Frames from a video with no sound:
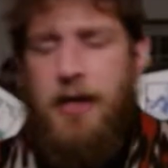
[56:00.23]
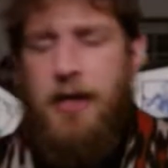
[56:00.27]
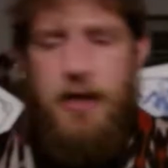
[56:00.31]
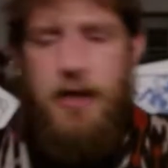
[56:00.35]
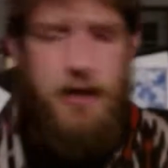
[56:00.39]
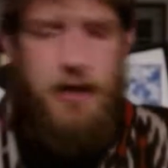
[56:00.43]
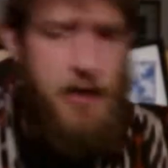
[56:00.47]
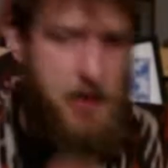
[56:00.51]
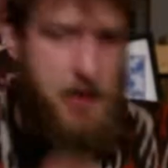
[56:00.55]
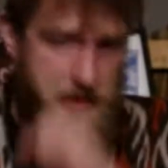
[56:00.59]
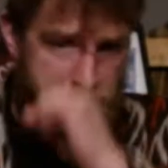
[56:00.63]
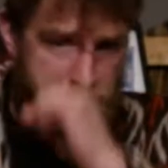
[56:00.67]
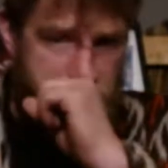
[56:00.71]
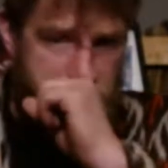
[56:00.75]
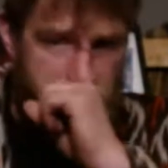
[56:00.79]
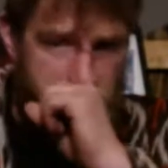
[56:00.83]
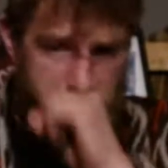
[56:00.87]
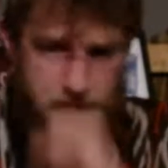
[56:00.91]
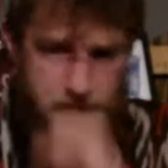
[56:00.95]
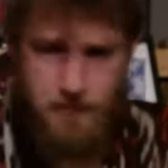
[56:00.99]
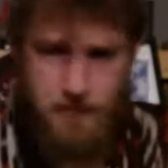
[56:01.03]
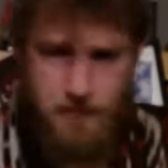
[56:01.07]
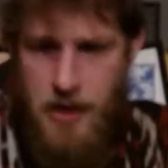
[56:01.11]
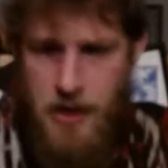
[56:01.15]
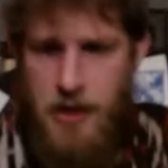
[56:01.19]
Not good for
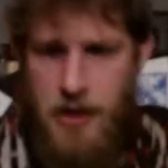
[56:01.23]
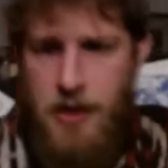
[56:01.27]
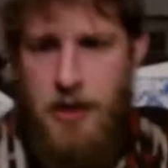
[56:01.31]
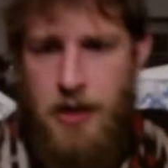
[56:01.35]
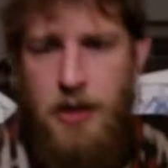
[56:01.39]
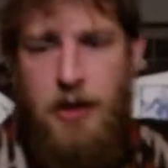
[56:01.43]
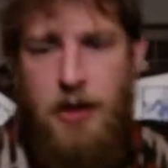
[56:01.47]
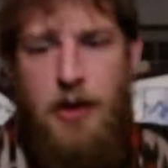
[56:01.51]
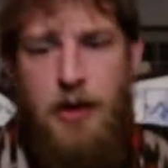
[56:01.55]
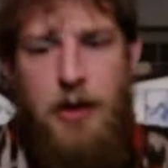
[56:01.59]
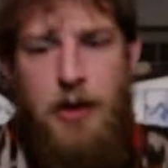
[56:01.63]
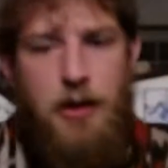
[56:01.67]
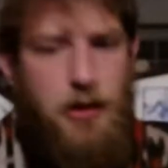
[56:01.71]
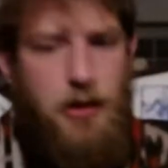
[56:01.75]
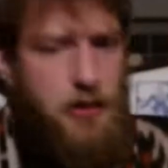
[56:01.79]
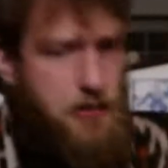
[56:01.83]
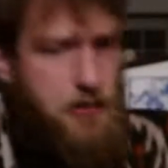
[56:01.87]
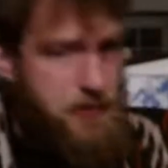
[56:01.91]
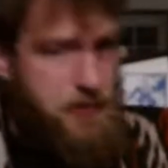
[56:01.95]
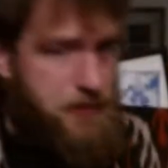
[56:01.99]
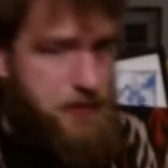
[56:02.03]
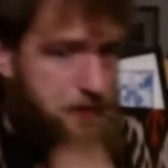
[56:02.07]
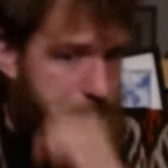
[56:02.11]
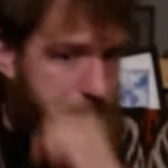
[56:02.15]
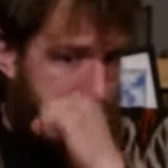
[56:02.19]
you.
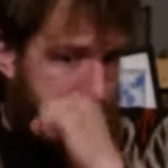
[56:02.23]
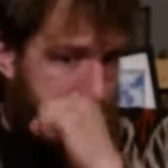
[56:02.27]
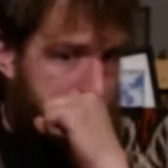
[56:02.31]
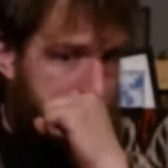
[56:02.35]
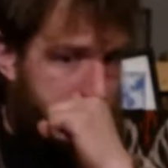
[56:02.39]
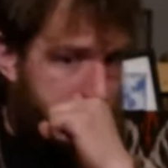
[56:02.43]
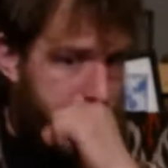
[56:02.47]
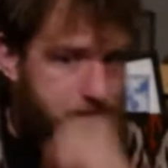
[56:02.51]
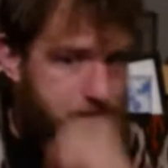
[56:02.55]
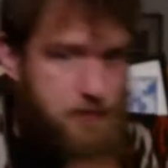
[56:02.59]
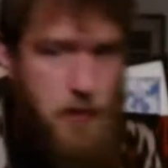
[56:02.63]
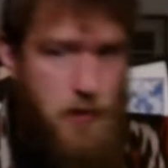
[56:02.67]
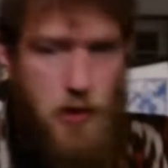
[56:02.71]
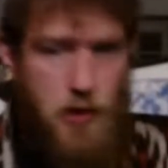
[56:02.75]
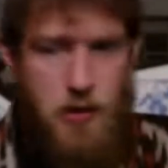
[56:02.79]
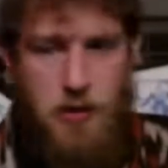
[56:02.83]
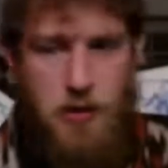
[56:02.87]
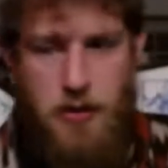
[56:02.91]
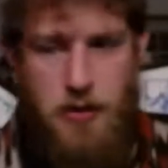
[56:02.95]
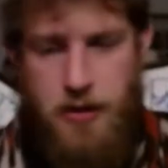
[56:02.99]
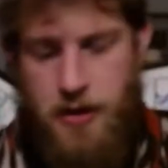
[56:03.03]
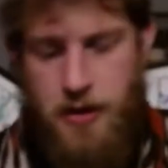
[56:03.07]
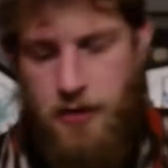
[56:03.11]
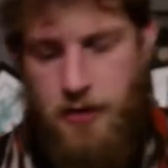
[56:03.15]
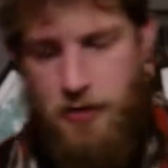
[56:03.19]

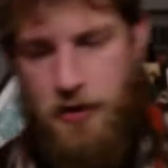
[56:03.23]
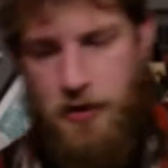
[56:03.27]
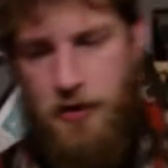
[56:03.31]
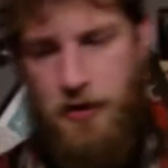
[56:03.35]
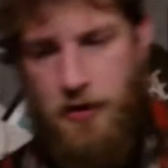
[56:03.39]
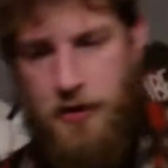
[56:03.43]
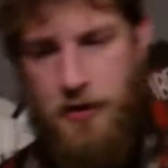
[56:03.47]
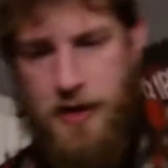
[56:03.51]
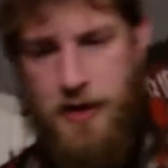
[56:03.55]
There we go.